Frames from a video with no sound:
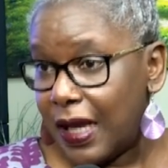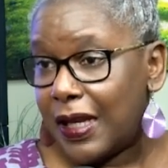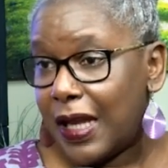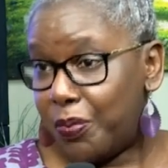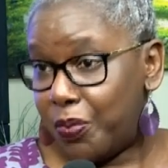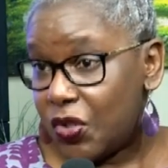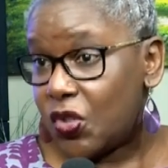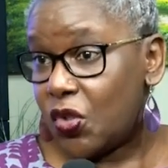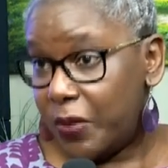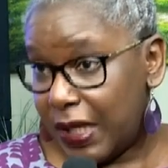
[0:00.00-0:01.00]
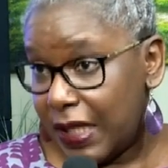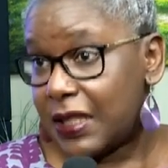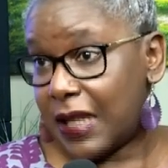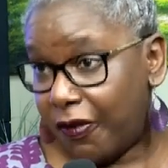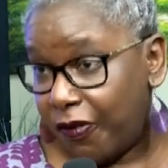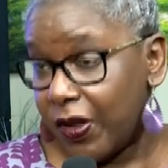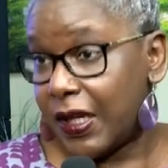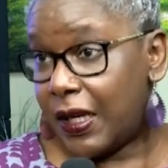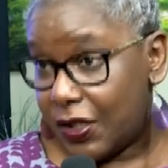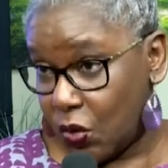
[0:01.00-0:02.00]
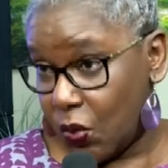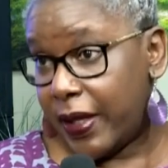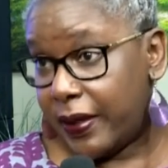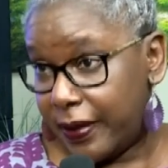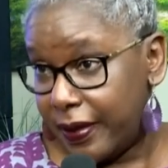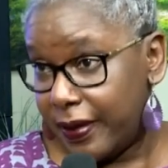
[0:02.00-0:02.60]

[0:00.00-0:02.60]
And I presume in East Africa as well.